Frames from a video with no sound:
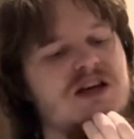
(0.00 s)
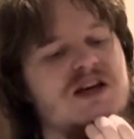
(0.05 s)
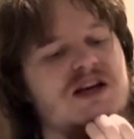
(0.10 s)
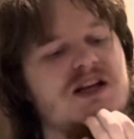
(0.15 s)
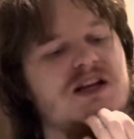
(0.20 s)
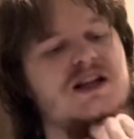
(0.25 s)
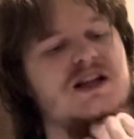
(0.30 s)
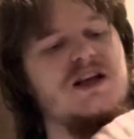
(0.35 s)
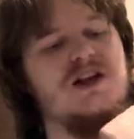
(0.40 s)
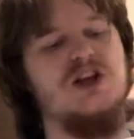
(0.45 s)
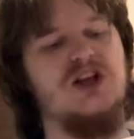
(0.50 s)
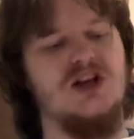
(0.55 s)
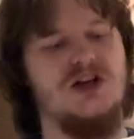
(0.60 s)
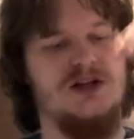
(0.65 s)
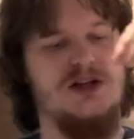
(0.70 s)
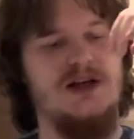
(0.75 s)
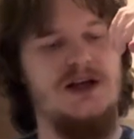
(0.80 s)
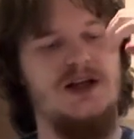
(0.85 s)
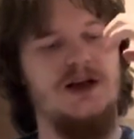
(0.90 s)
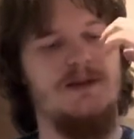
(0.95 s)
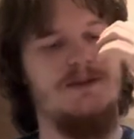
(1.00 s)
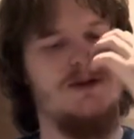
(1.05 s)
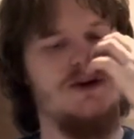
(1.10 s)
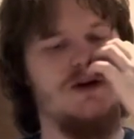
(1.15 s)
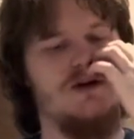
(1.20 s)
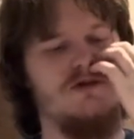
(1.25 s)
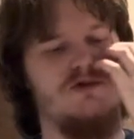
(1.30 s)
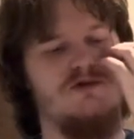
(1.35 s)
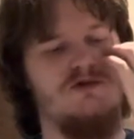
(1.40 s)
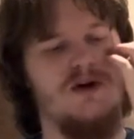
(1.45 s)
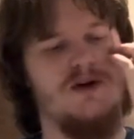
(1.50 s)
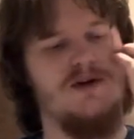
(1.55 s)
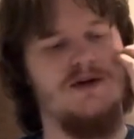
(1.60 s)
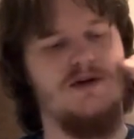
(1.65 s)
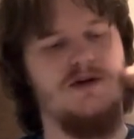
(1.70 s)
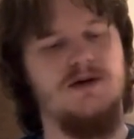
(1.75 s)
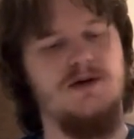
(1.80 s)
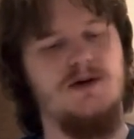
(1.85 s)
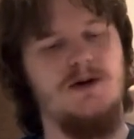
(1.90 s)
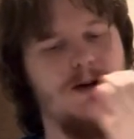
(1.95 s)
And they start cleaning up the controller.
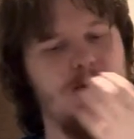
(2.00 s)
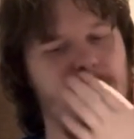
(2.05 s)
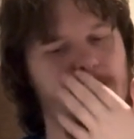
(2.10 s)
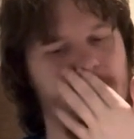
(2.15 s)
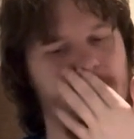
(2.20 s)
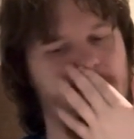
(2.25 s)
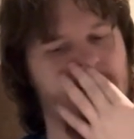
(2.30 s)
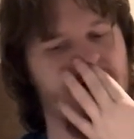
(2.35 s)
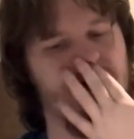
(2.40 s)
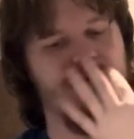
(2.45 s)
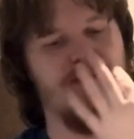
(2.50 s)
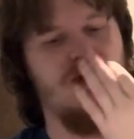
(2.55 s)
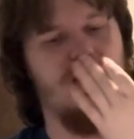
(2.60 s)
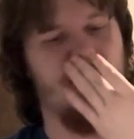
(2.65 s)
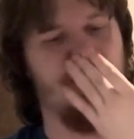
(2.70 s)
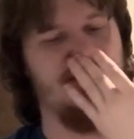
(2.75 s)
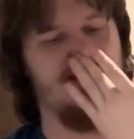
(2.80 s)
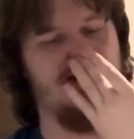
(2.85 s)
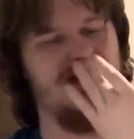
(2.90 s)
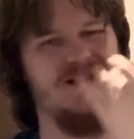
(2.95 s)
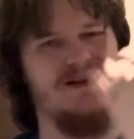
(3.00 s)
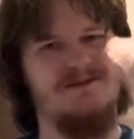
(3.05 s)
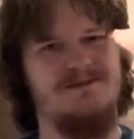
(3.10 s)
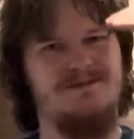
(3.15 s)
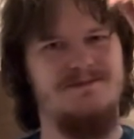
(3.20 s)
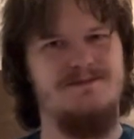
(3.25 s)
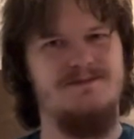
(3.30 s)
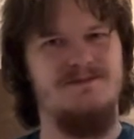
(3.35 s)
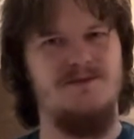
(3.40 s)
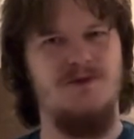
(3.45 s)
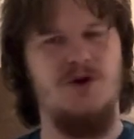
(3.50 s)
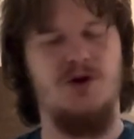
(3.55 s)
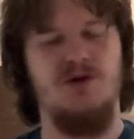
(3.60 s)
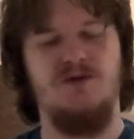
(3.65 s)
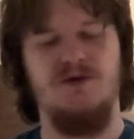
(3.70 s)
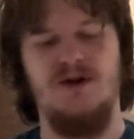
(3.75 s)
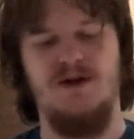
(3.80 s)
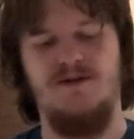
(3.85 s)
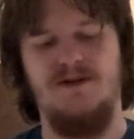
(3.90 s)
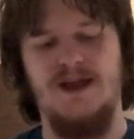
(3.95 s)
But the problem is it looks
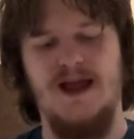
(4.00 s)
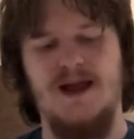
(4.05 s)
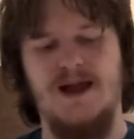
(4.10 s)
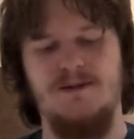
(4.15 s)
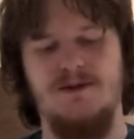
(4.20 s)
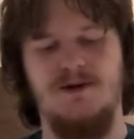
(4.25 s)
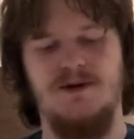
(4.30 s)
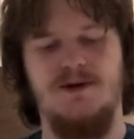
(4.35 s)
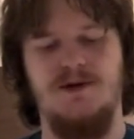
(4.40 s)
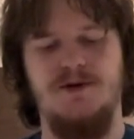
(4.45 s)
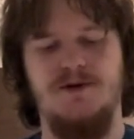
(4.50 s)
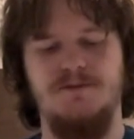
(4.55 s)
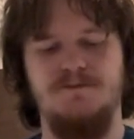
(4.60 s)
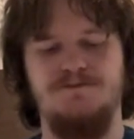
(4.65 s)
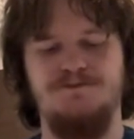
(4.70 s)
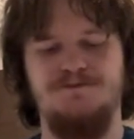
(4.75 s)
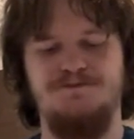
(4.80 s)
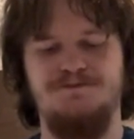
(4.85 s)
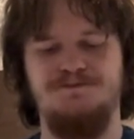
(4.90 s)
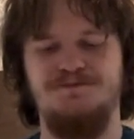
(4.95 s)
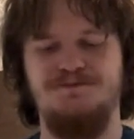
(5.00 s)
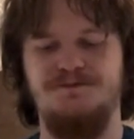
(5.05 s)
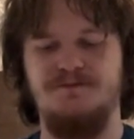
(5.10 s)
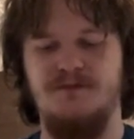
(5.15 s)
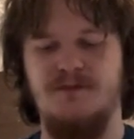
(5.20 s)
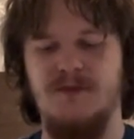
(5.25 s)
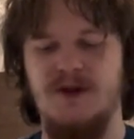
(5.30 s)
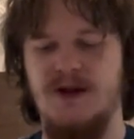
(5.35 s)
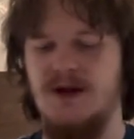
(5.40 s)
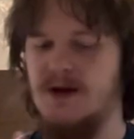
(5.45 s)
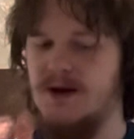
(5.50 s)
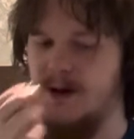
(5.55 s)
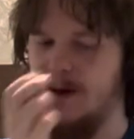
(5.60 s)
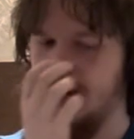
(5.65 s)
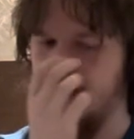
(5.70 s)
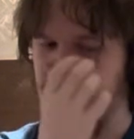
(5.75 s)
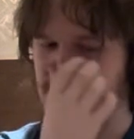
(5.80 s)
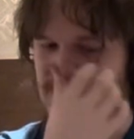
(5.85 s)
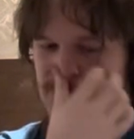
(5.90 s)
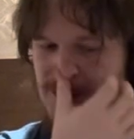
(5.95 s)
really flat, so
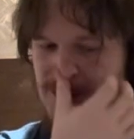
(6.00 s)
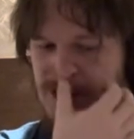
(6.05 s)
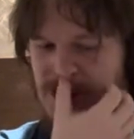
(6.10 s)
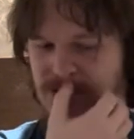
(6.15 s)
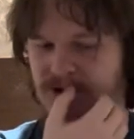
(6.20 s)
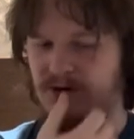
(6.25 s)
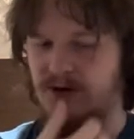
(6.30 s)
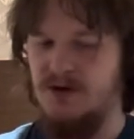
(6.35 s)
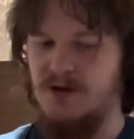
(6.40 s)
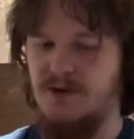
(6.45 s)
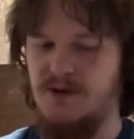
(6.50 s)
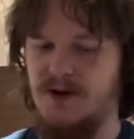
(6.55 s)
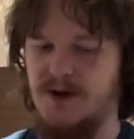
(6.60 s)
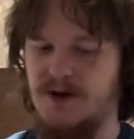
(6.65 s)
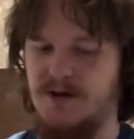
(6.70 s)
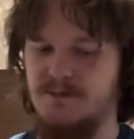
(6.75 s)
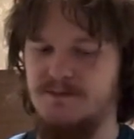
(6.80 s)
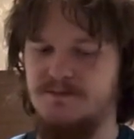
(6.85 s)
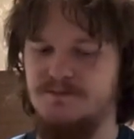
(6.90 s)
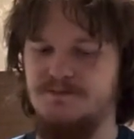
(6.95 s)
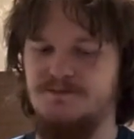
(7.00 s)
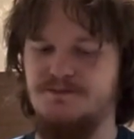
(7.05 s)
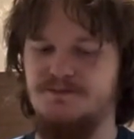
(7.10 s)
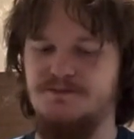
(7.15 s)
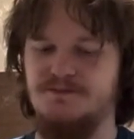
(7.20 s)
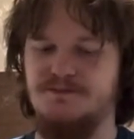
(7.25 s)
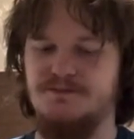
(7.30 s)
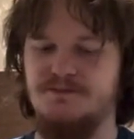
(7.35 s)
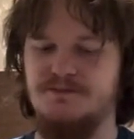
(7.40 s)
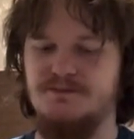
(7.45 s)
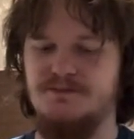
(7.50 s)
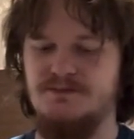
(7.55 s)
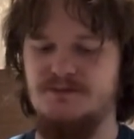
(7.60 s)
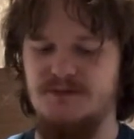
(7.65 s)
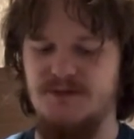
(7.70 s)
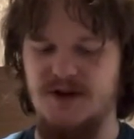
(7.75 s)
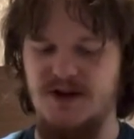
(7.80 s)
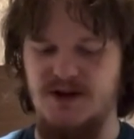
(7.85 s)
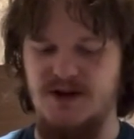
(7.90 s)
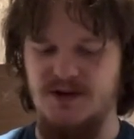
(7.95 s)
they start using
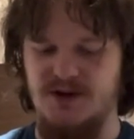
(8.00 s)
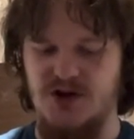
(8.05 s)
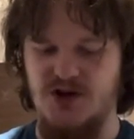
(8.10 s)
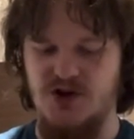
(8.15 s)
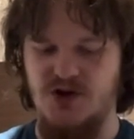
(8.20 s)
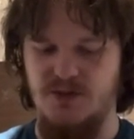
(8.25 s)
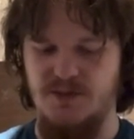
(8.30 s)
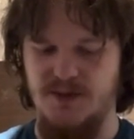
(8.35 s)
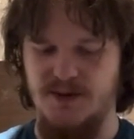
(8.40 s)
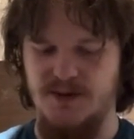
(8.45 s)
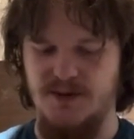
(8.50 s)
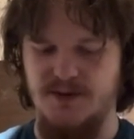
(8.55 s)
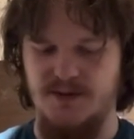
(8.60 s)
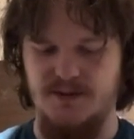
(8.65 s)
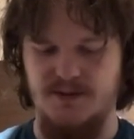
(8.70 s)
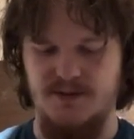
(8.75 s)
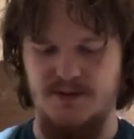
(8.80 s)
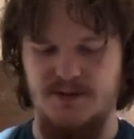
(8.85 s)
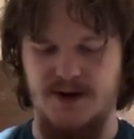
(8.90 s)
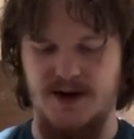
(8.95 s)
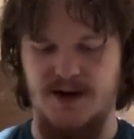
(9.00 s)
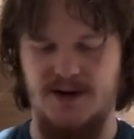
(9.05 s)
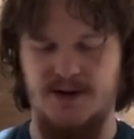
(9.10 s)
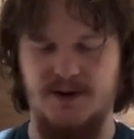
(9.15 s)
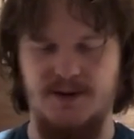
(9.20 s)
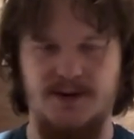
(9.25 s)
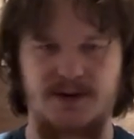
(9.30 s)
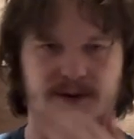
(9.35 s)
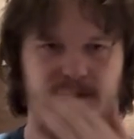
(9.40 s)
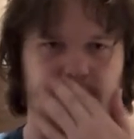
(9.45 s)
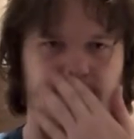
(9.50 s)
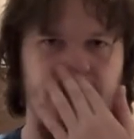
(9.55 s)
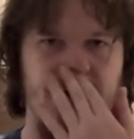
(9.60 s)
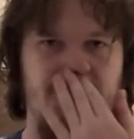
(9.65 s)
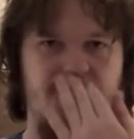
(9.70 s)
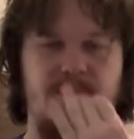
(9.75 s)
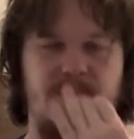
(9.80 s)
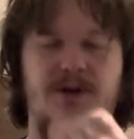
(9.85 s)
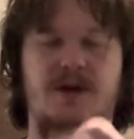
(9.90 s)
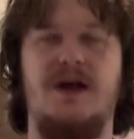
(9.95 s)
cube tiles.
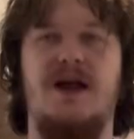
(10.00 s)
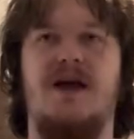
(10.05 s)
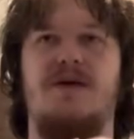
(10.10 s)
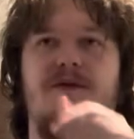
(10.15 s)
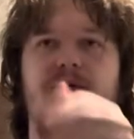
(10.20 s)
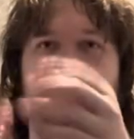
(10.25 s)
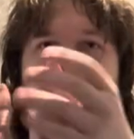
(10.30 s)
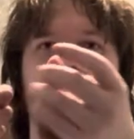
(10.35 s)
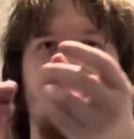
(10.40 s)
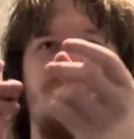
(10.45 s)
So they have to go,